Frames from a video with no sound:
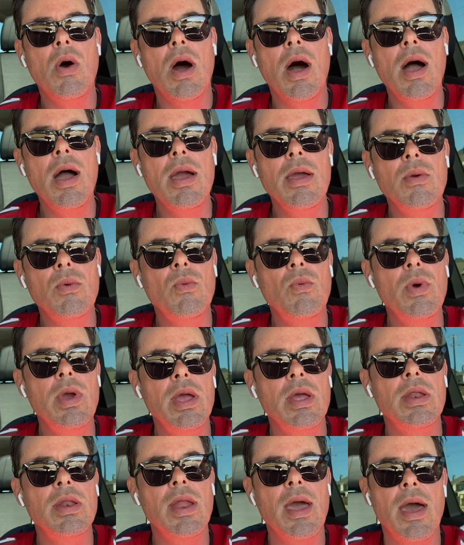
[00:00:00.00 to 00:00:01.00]
I
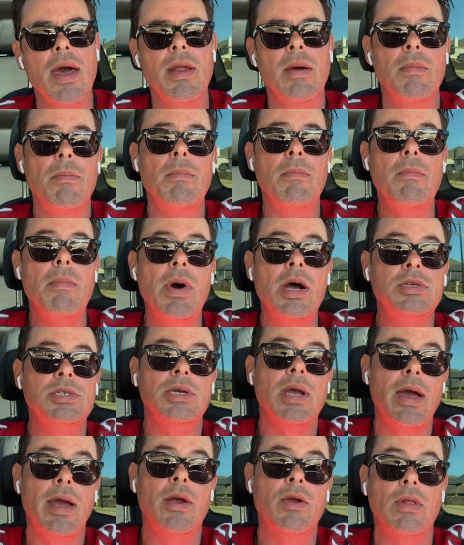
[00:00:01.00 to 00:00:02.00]
win at a much
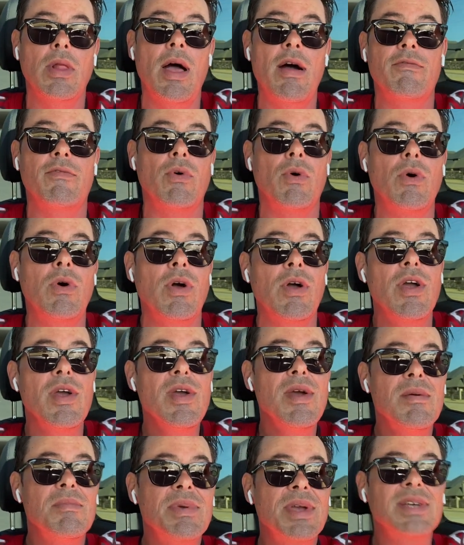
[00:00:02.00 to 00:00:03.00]
higher level
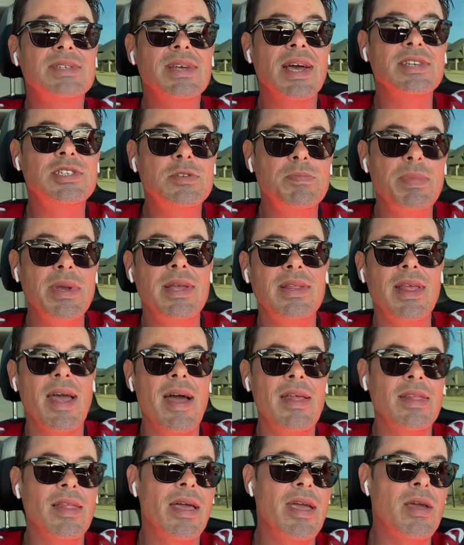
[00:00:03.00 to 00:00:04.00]
because I speak
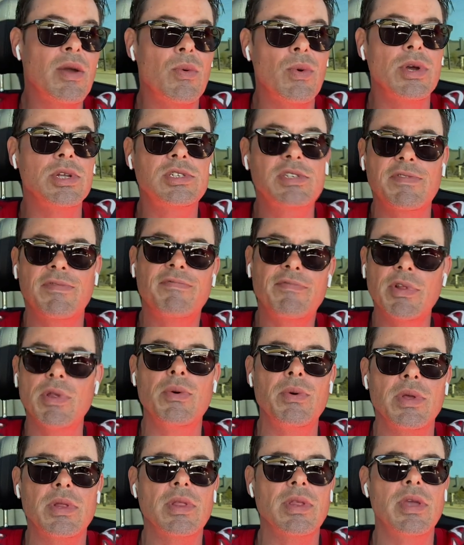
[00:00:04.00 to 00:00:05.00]
that language
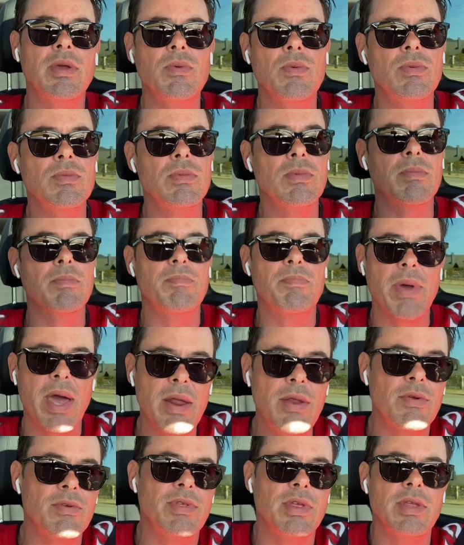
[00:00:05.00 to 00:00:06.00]
fluently,
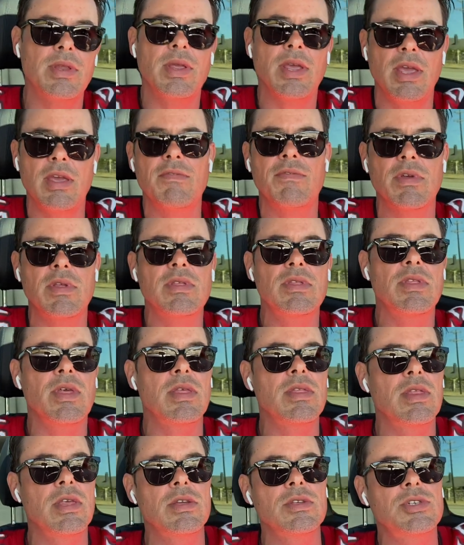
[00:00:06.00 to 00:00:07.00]
better than even
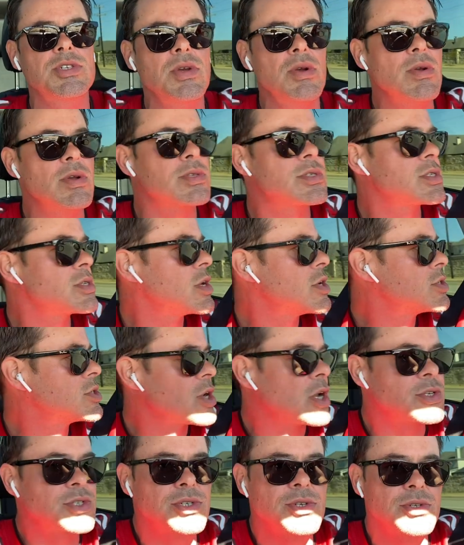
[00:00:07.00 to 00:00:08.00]
than the insurance
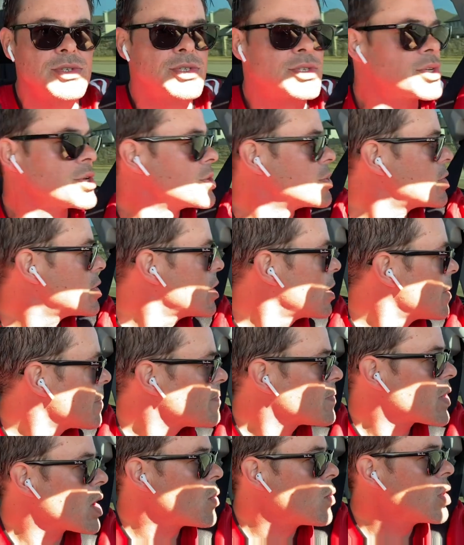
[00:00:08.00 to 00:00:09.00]
adjusters do.
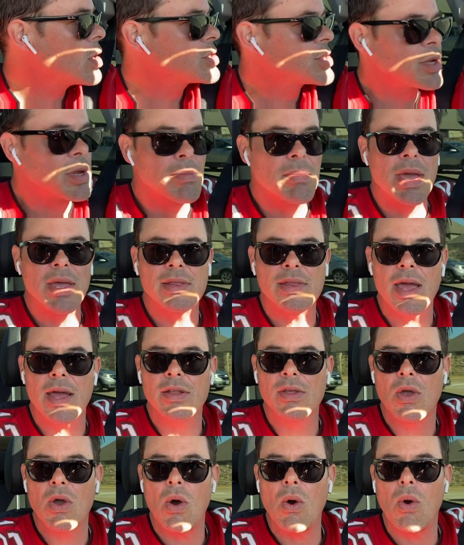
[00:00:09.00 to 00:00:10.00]
Now, I want you to make
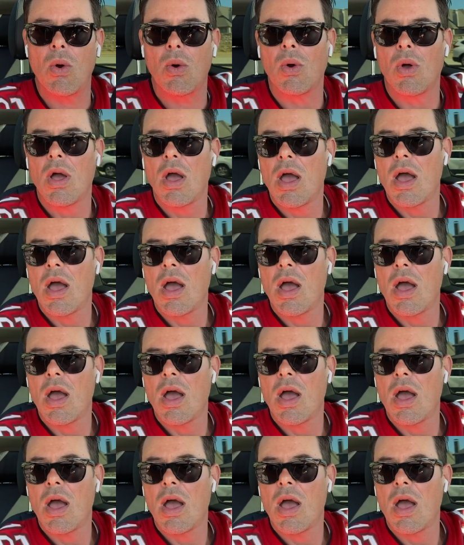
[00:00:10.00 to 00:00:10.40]
that goal.